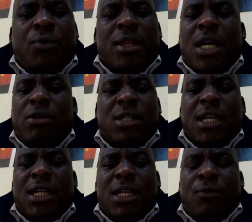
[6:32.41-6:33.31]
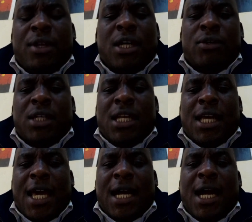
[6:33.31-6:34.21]
without
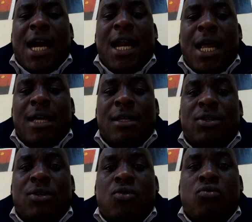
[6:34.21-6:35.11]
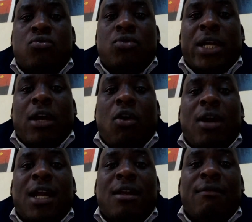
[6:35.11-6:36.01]
any error, unless you
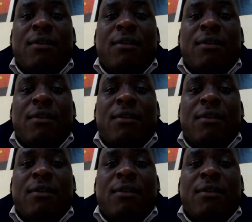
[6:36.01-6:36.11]
record a